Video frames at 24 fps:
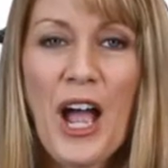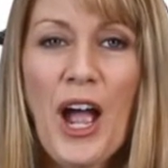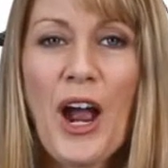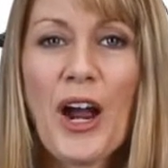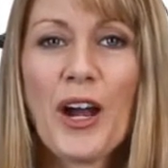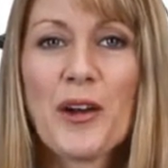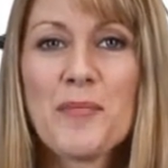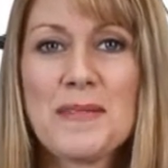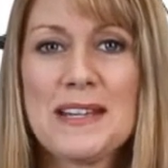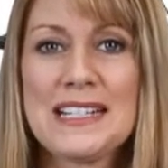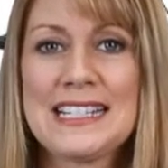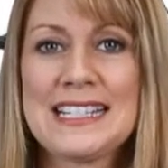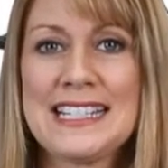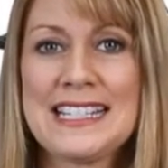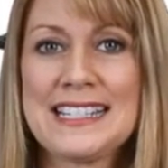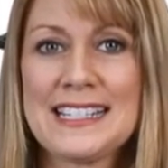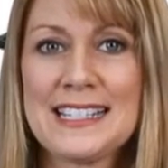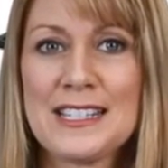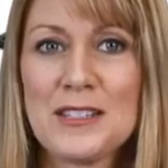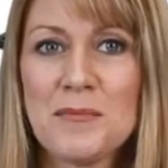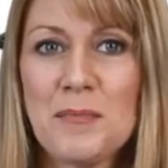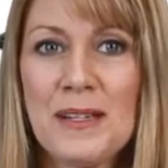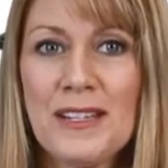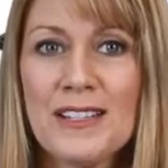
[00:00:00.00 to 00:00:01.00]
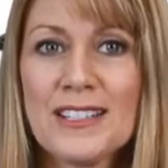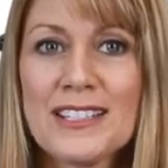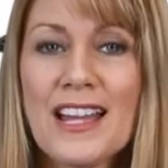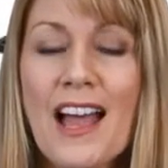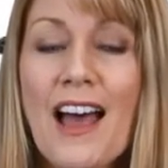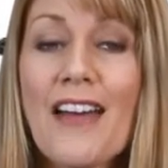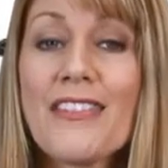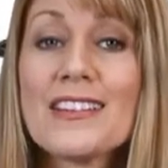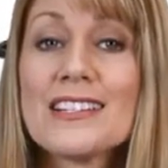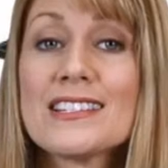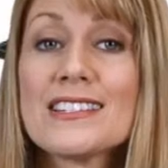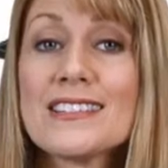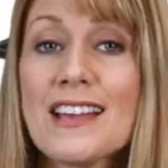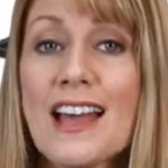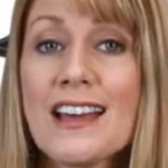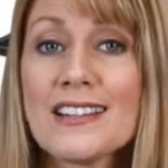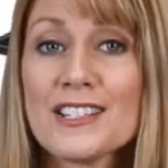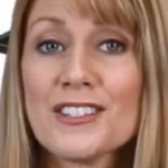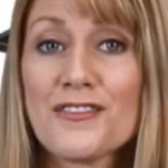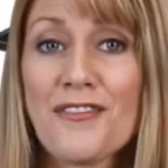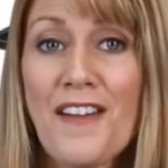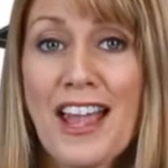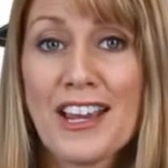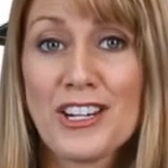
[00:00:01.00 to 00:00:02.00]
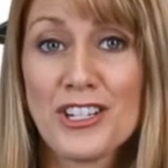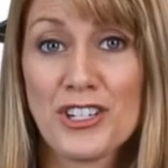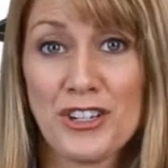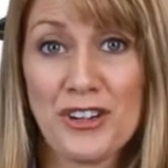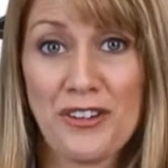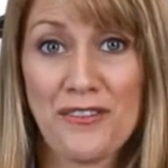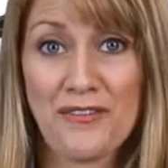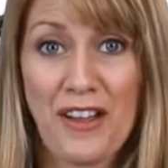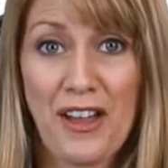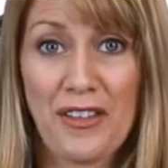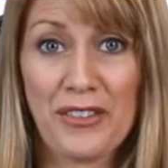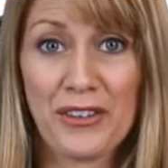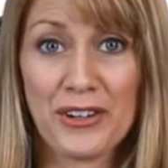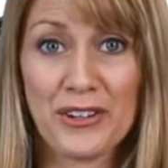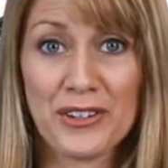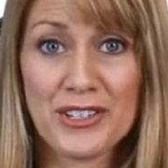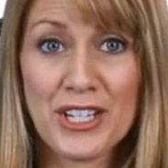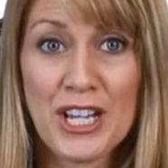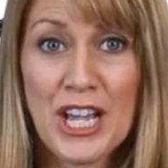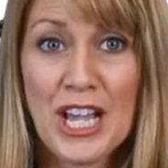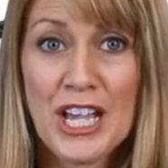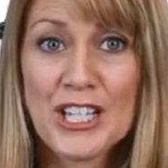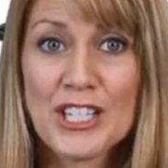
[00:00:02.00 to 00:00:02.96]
Our business is built on the satisfaction of others,